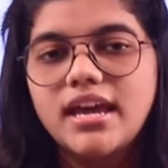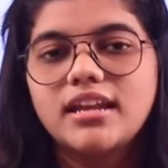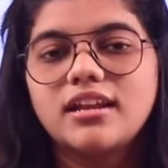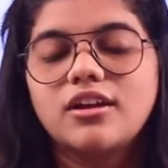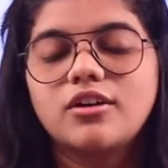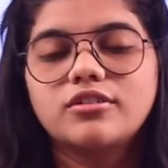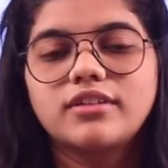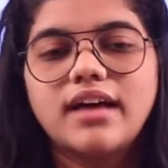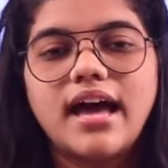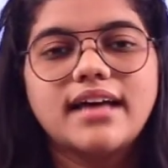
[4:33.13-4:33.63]

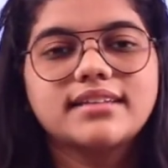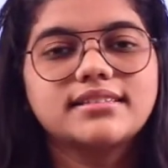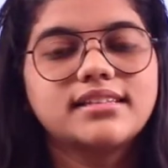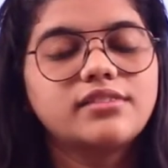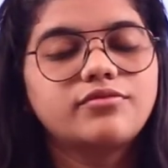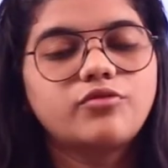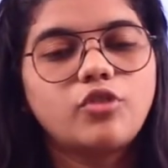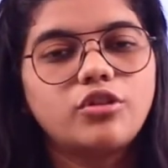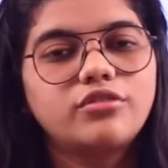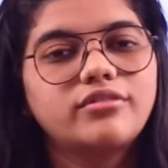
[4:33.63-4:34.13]
Now, as
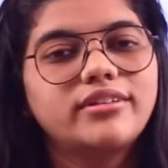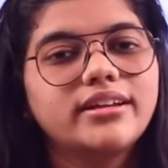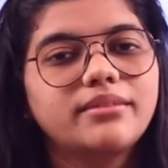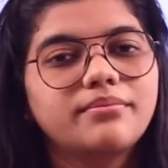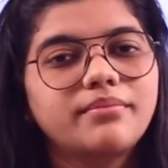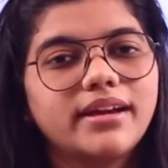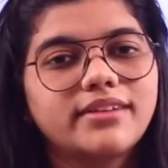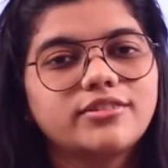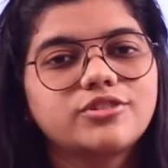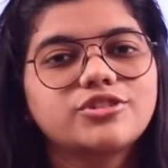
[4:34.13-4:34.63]
I've already
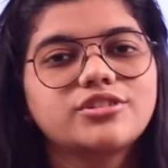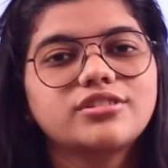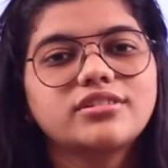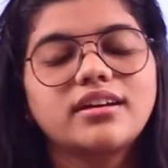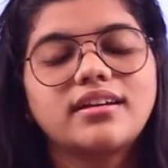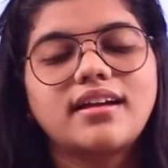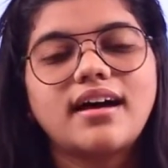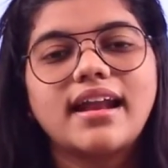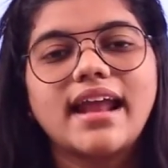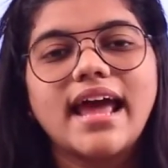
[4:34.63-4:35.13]
mentioned,
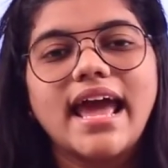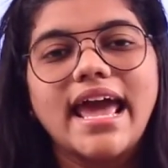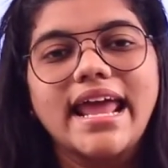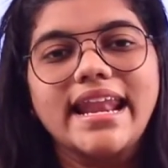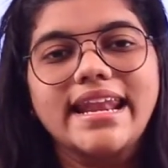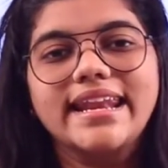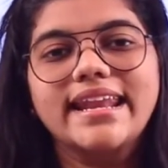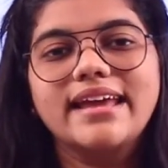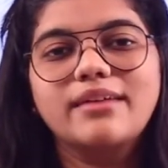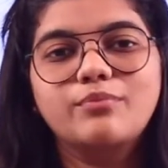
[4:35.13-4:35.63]
there are
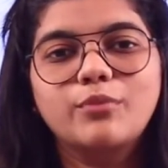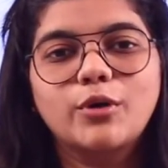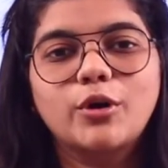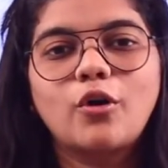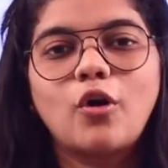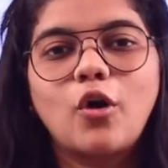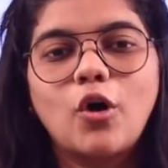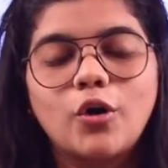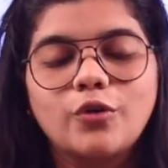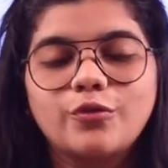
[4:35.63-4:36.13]
n number
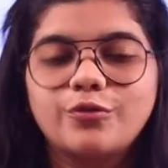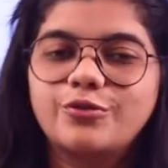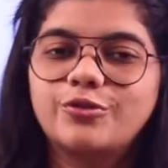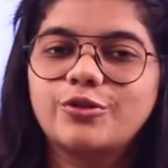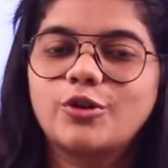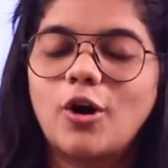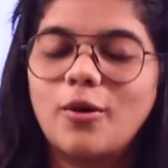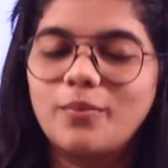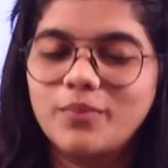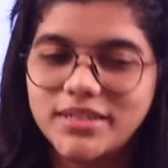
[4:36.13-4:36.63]

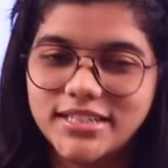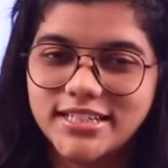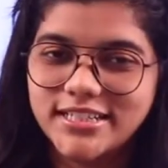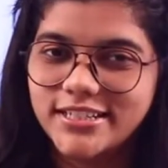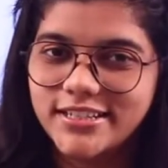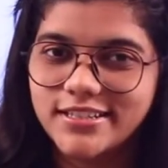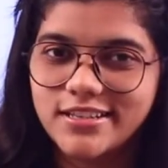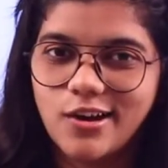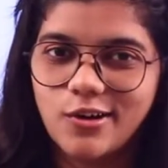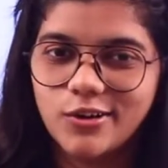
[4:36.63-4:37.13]
of
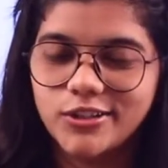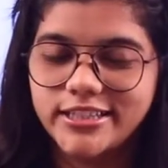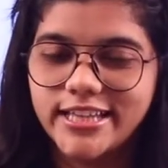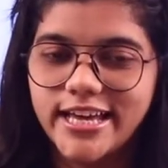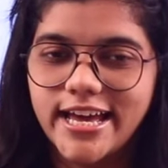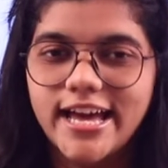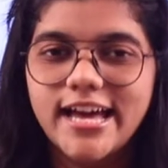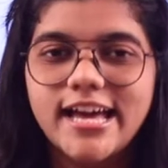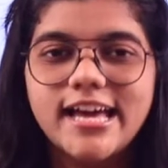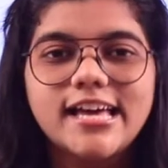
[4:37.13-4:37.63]
competitors out
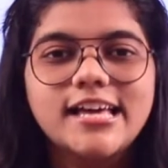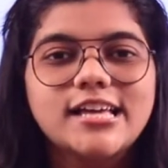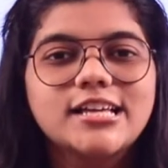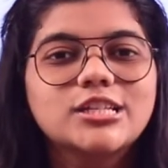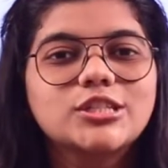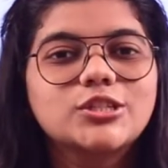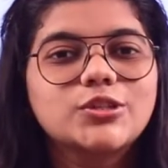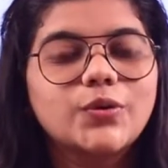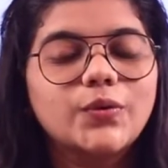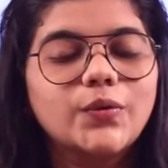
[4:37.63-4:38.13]
there.
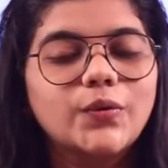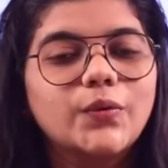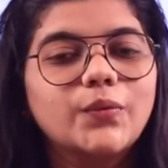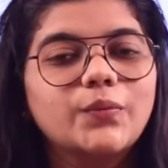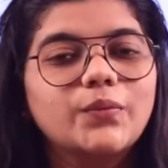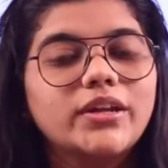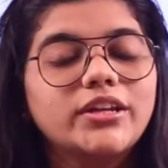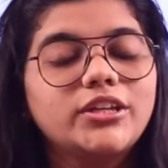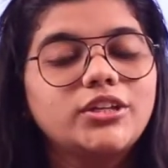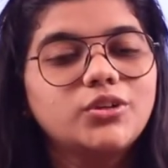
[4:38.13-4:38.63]
So
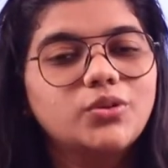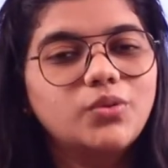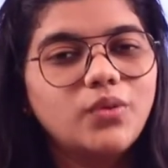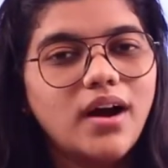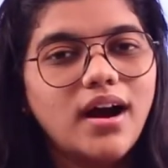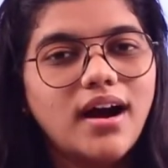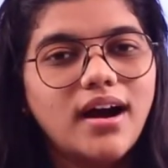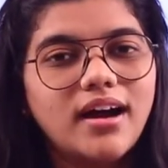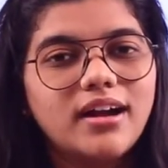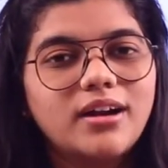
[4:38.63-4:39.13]
when you
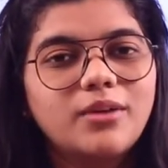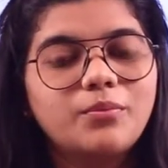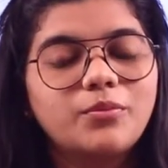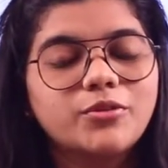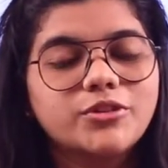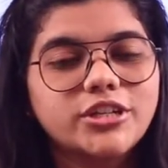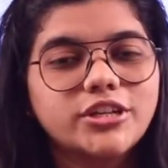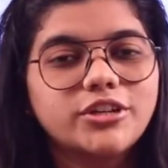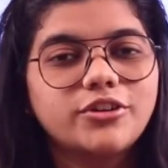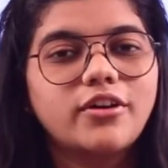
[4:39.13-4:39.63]
are
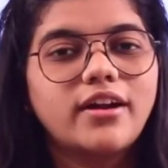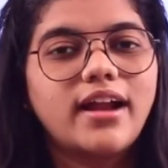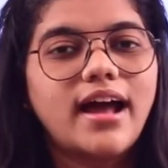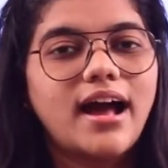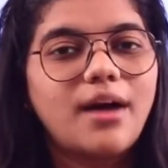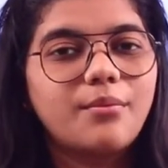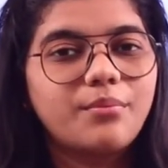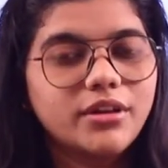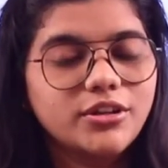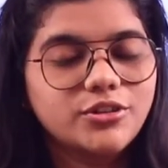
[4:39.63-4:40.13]
putting your
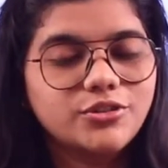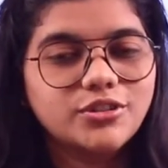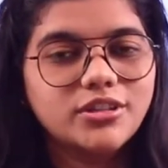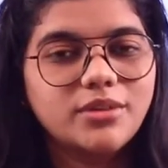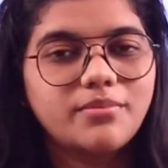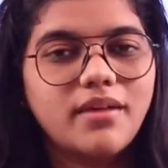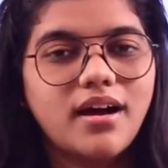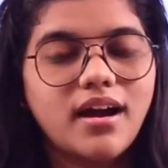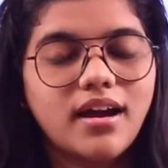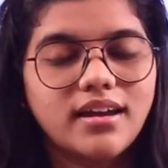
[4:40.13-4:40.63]
app into
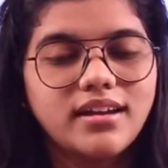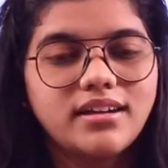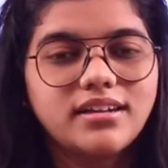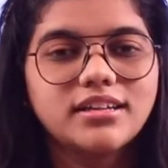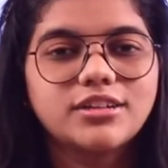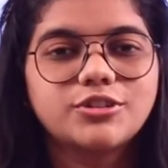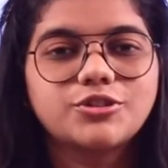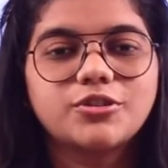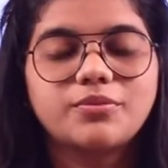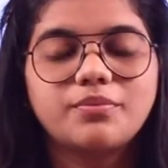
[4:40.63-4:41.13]
the market,
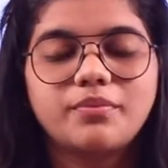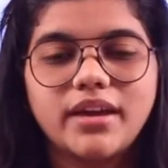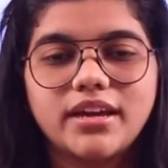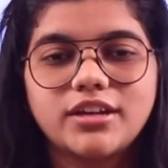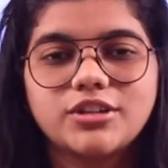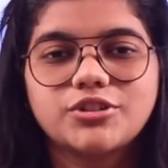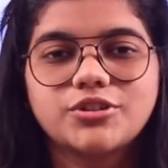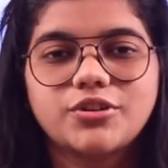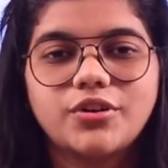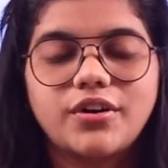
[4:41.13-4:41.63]
it should
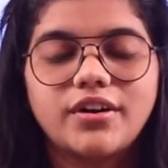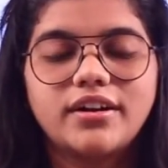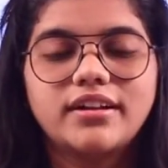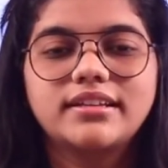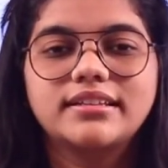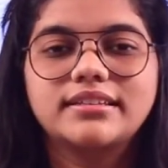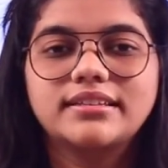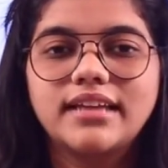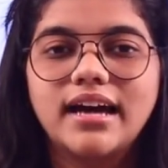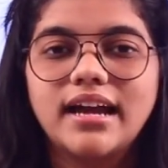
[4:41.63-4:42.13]
make sure
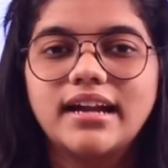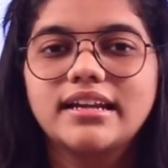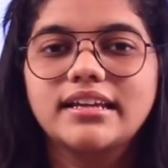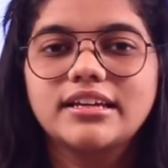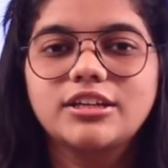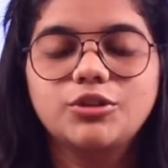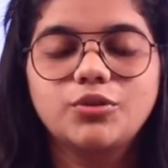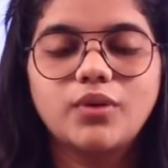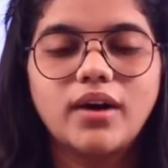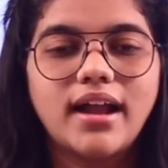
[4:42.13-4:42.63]
that
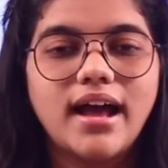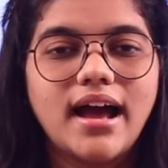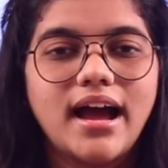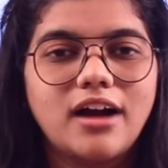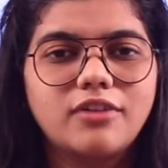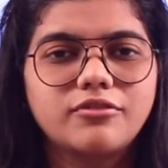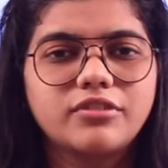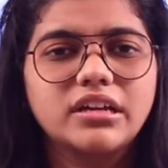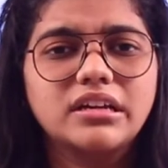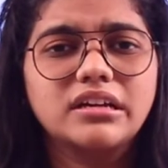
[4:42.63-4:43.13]
you are
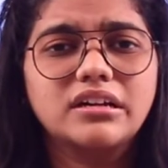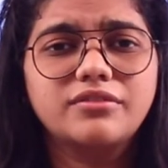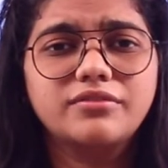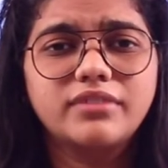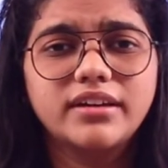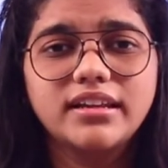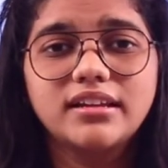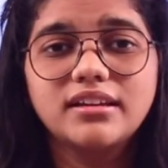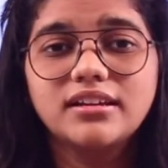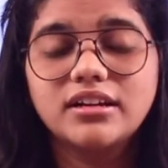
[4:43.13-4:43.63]
having a
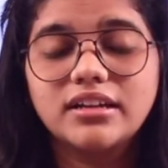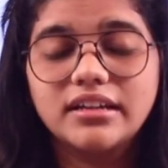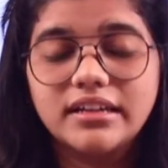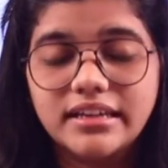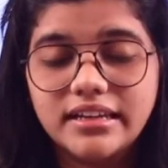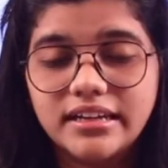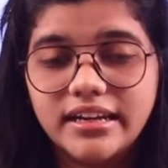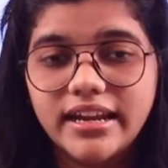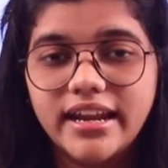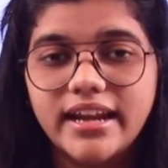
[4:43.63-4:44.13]
very
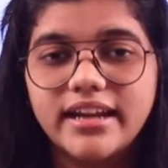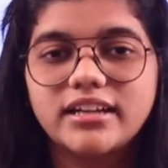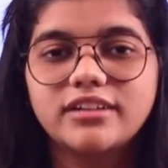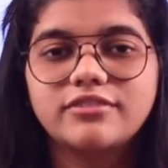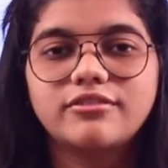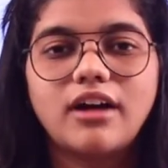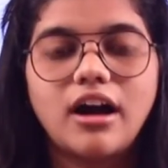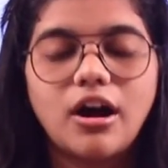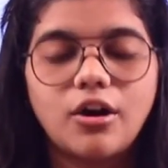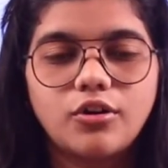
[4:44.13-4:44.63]

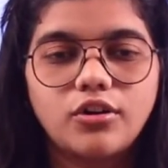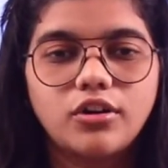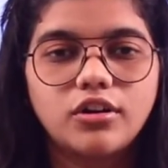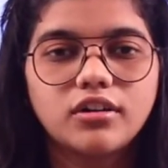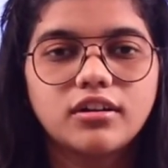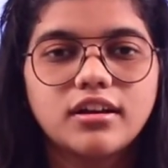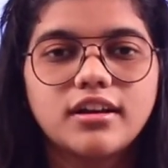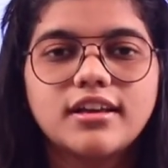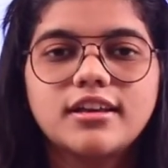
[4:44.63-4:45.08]
creative outlook.